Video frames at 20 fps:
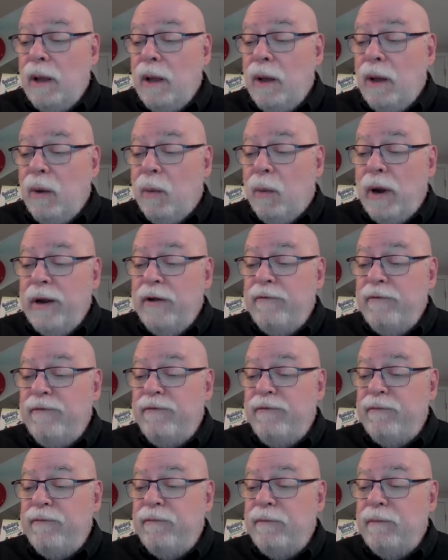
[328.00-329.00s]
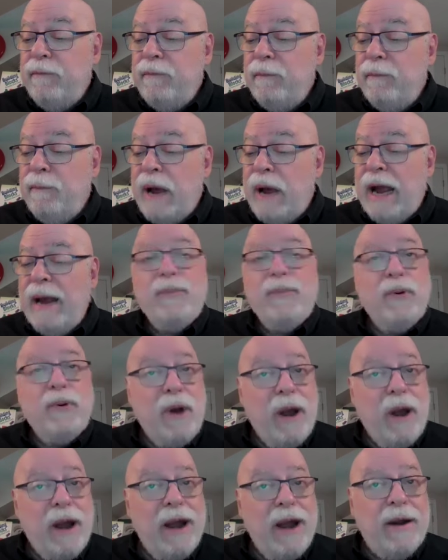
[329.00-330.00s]
one of my
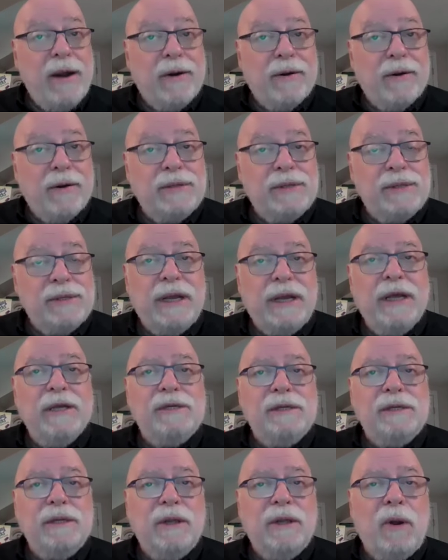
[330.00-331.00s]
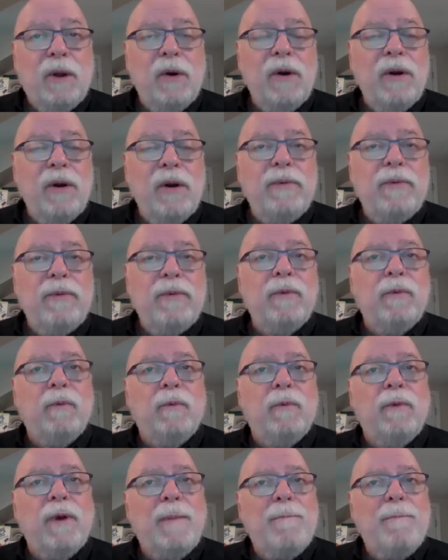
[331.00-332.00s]
prayers is Lord,
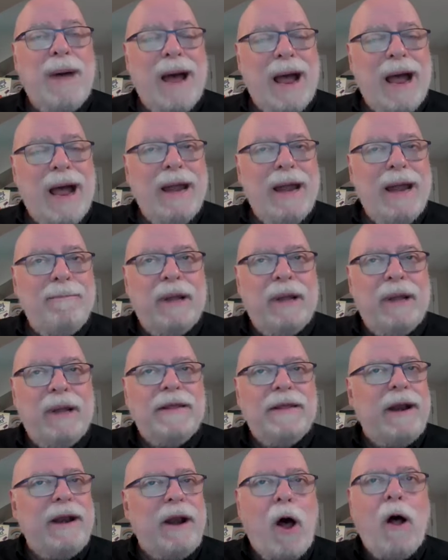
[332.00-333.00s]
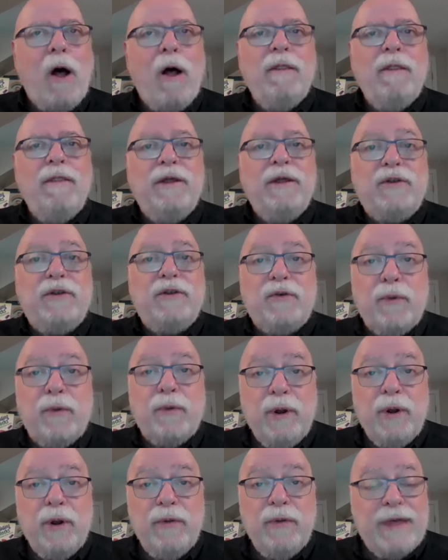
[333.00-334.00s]
remind me that all the
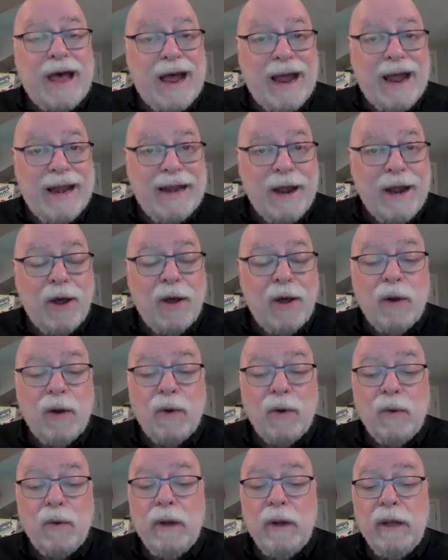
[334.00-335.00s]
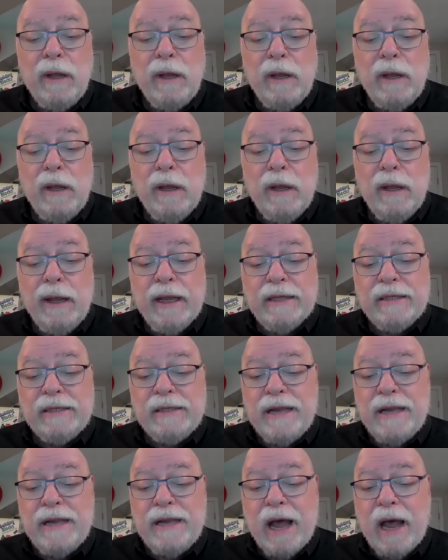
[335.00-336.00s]
truth I know is
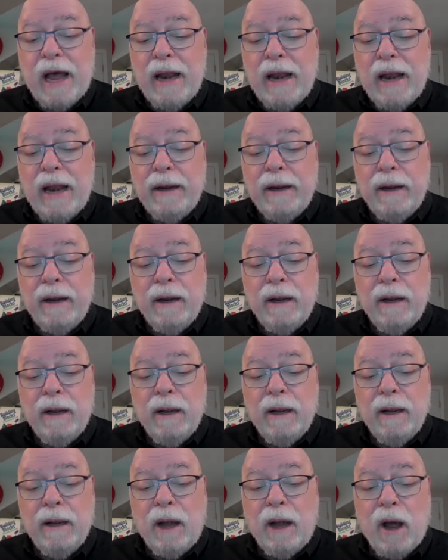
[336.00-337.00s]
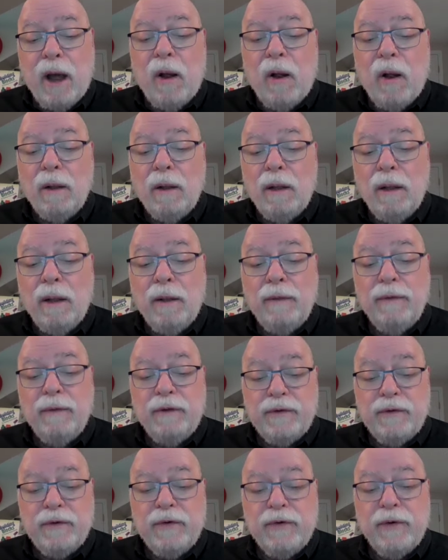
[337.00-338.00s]
not all
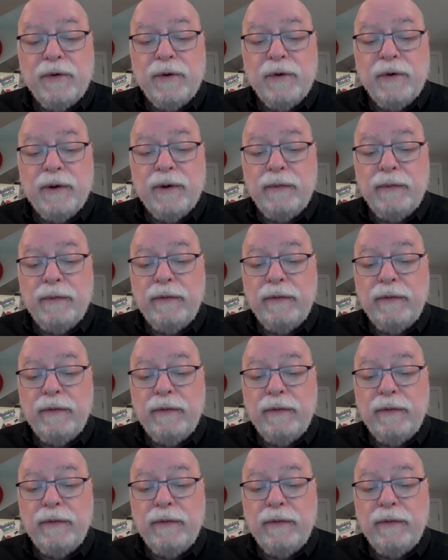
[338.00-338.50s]
the truth.